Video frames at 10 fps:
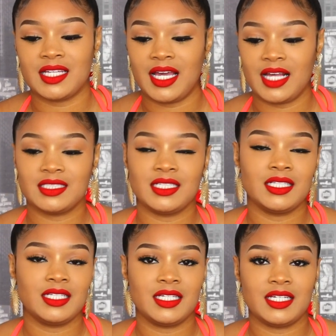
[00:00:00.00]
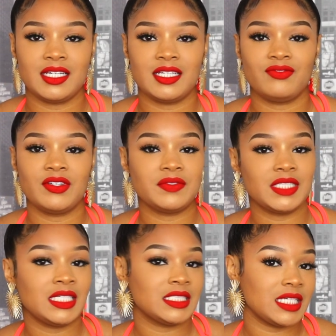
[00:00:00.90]
I accidentally did
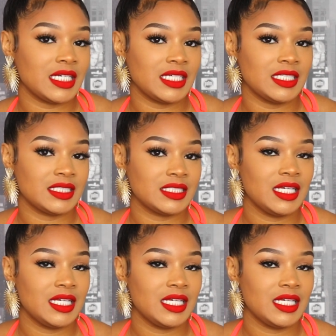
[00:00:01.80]
15 seconds.